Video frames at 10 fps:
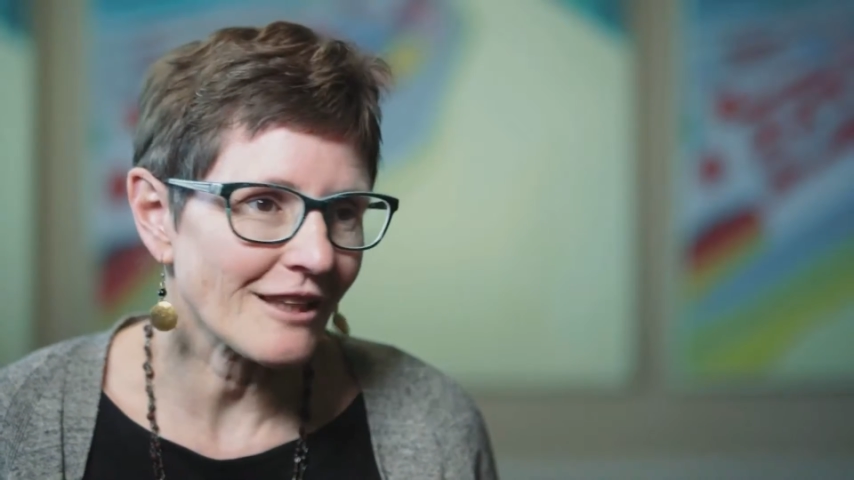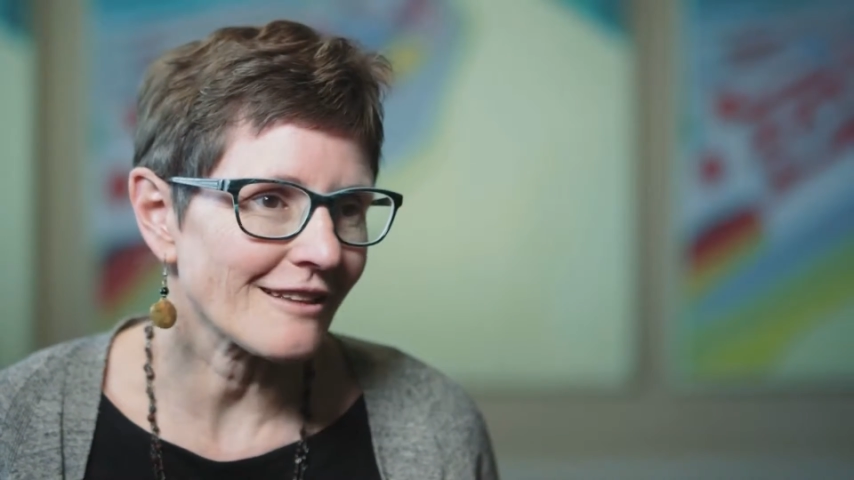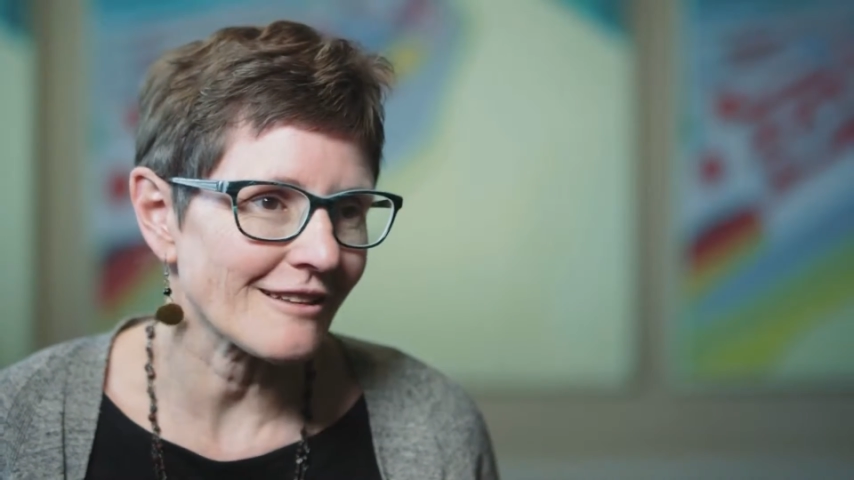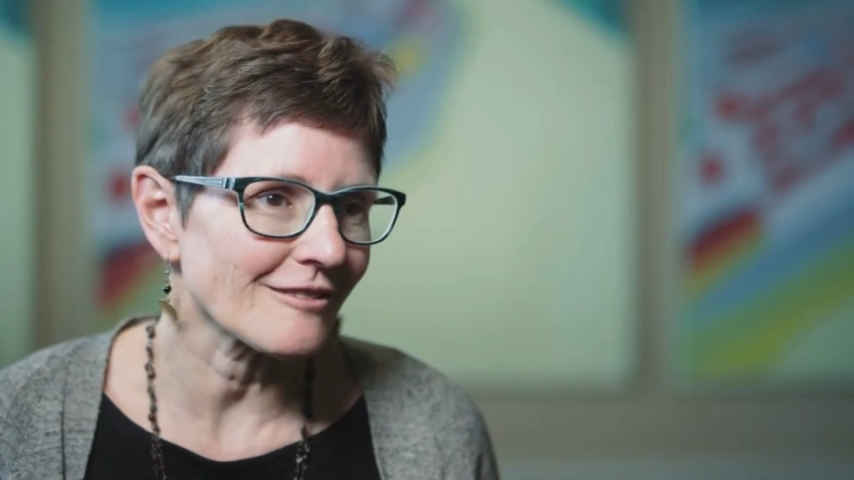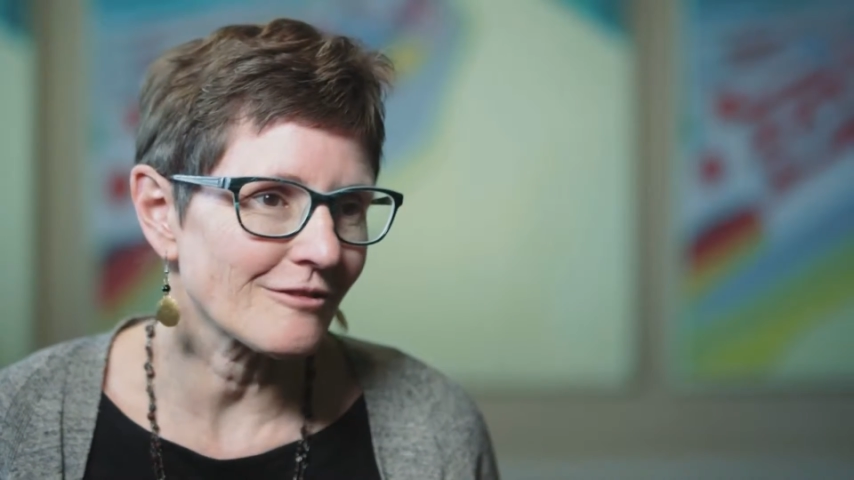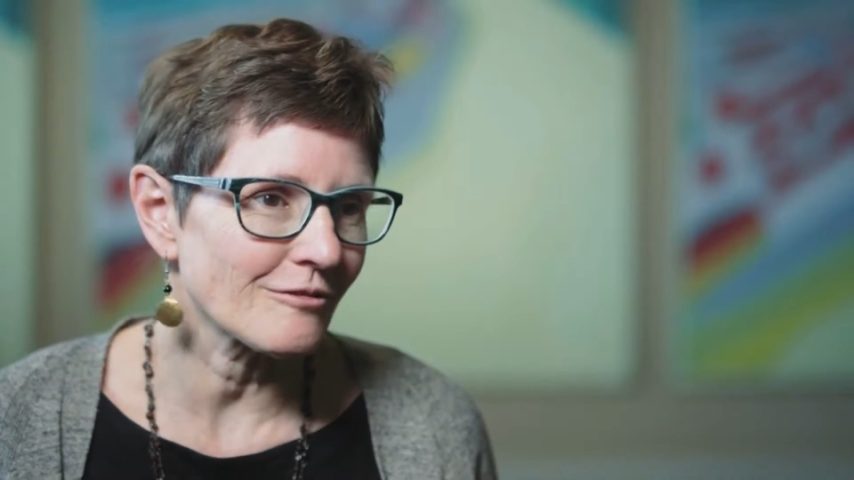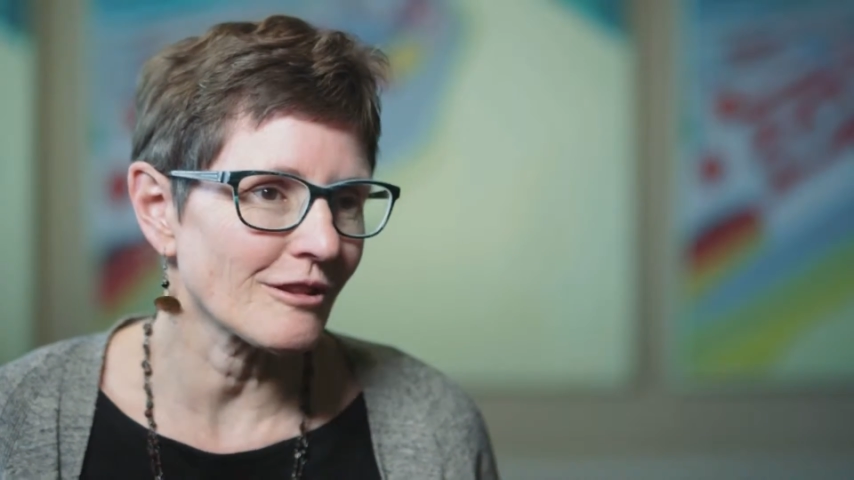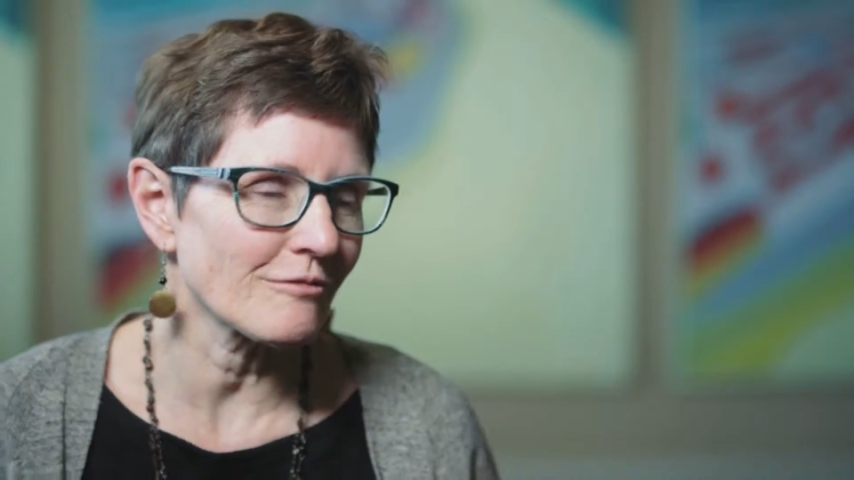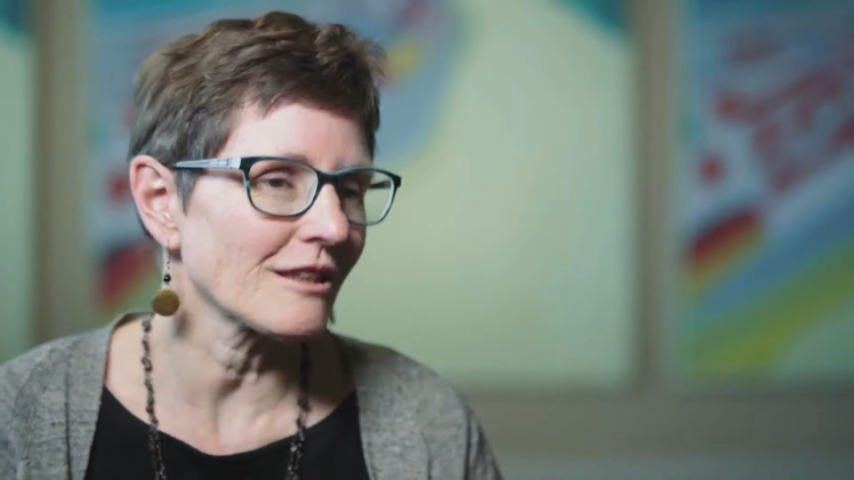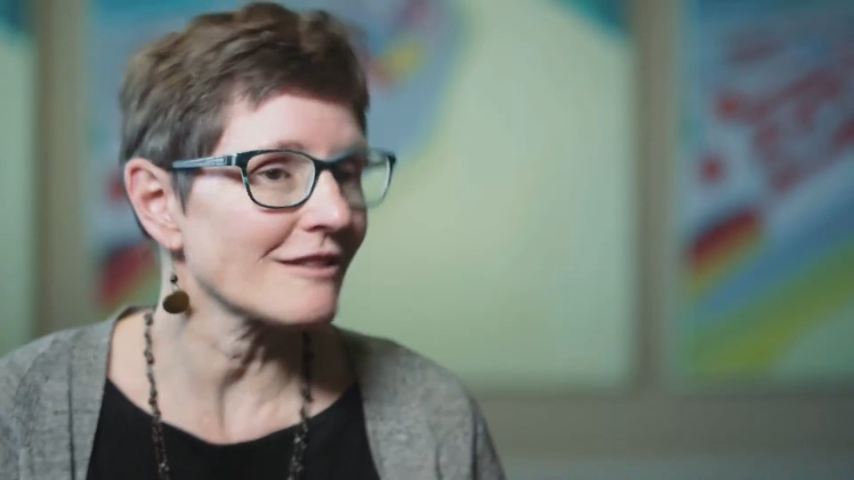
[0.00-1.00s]
Like,
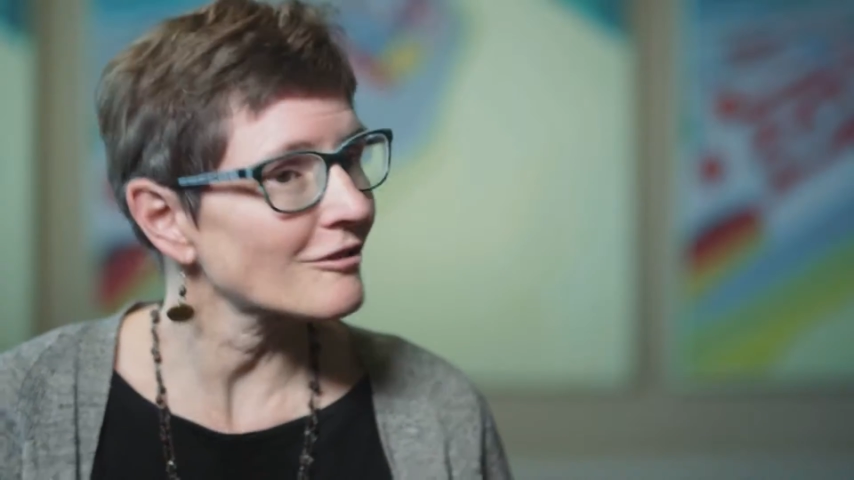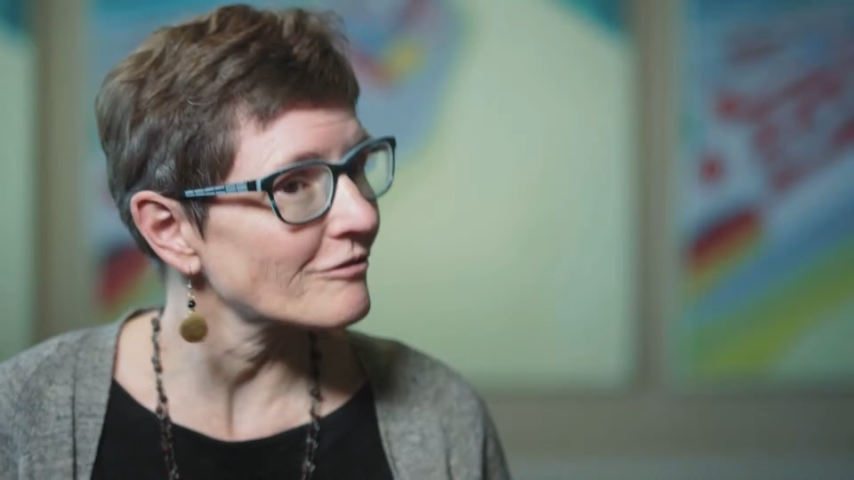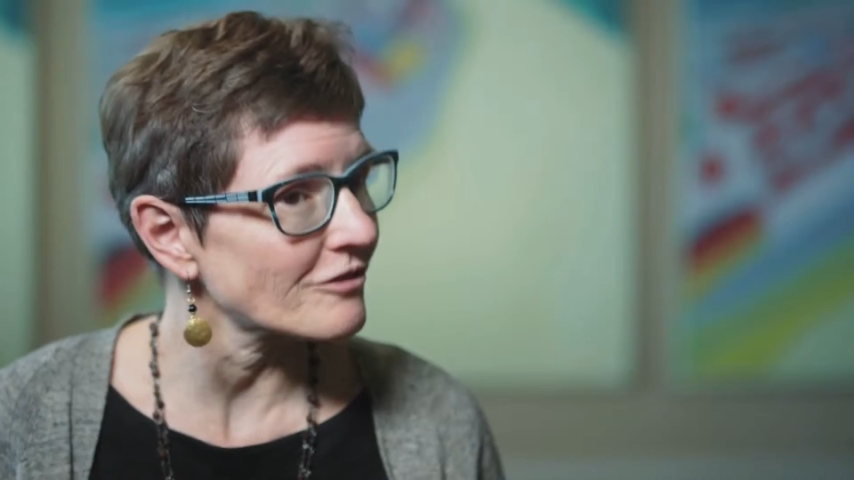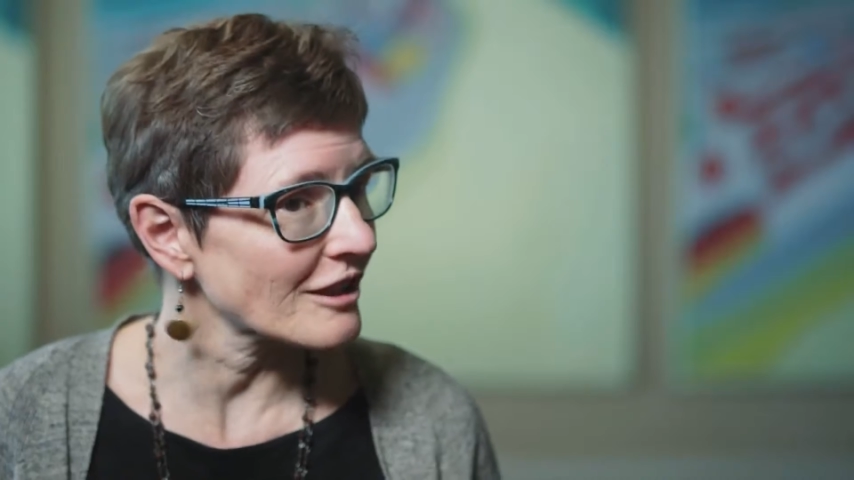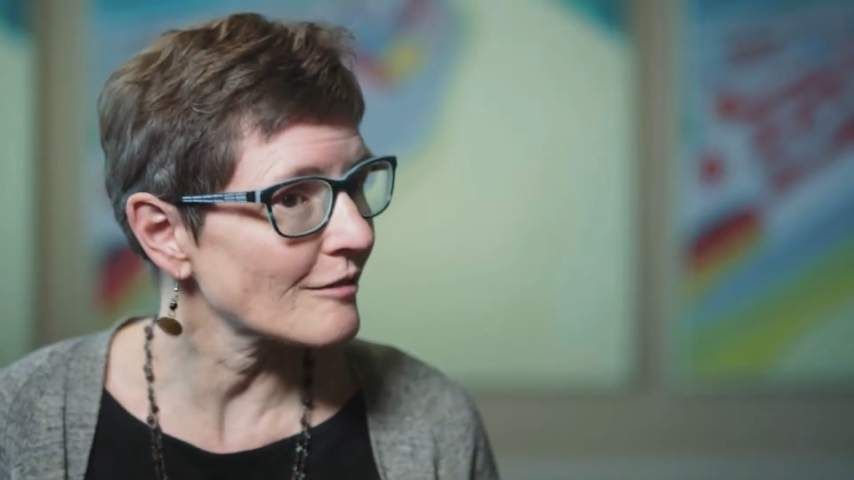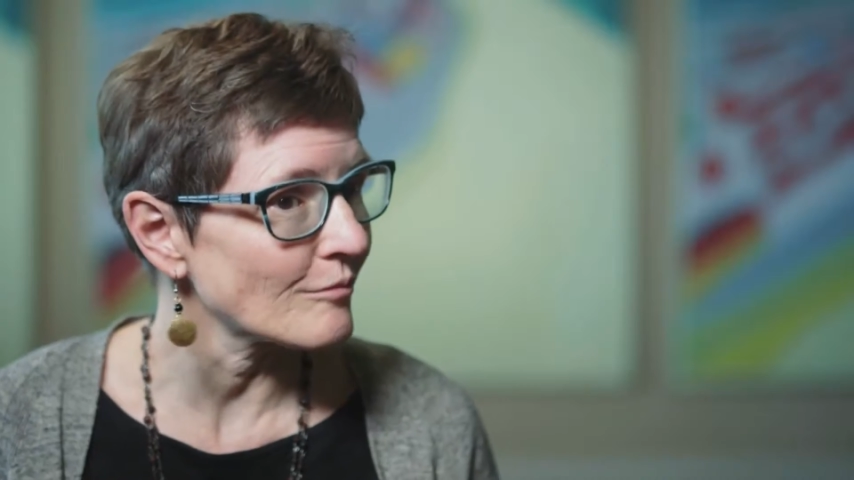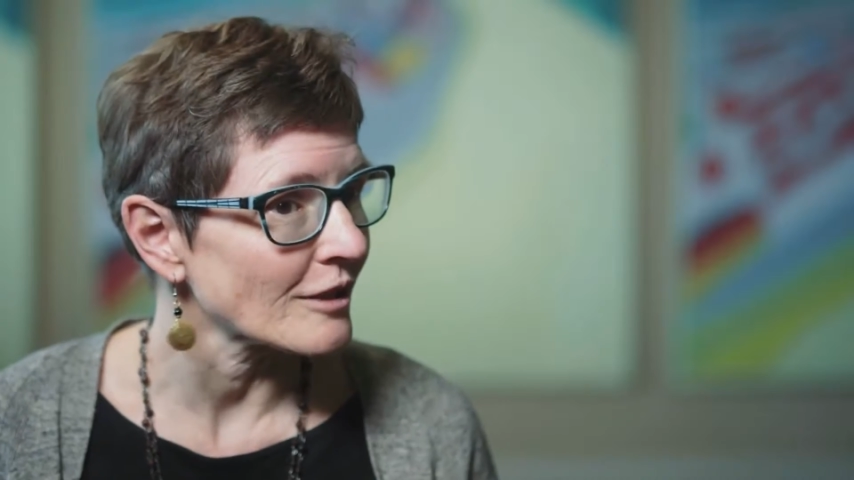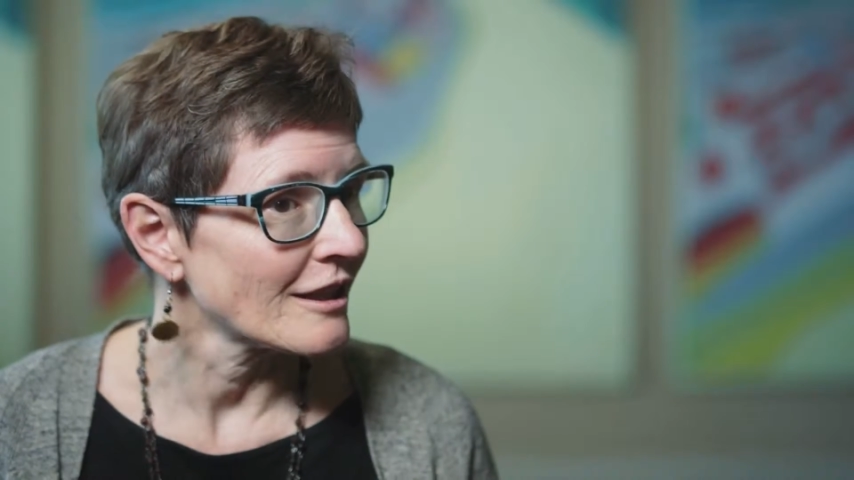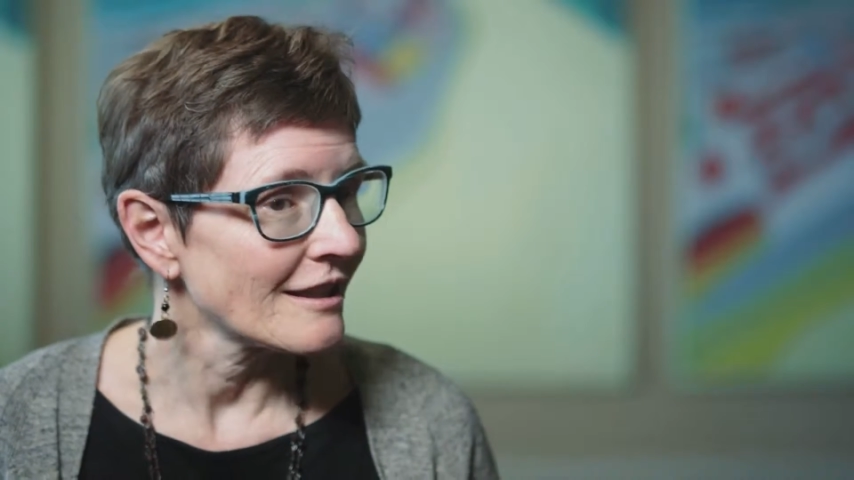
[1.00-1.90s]
what are we going to do for him?